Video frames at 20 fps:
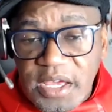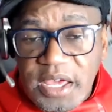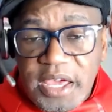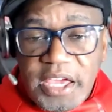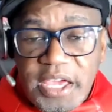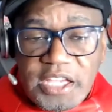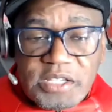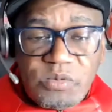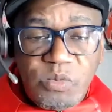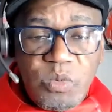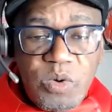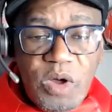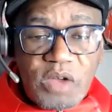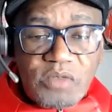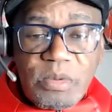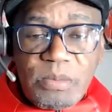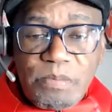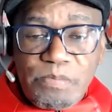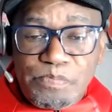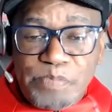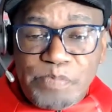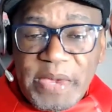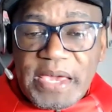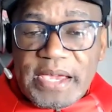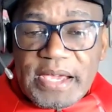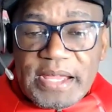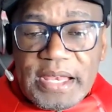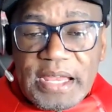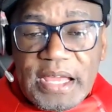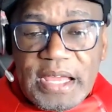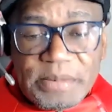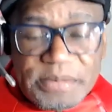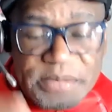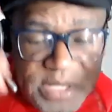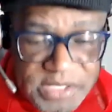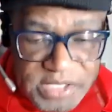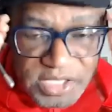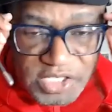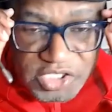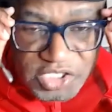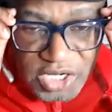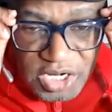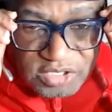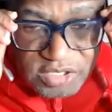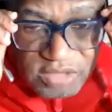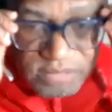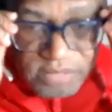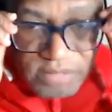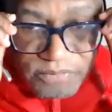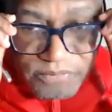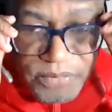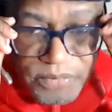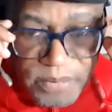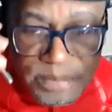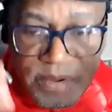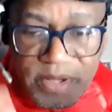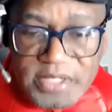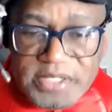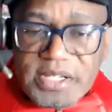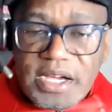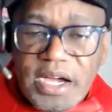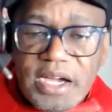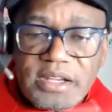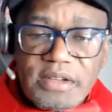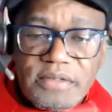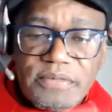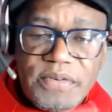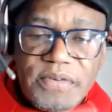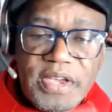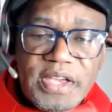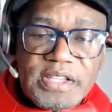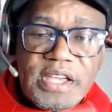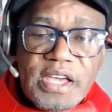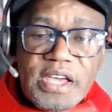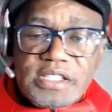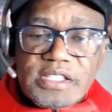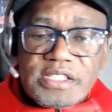He's worked with big clubs. He's in charge of the football side of things,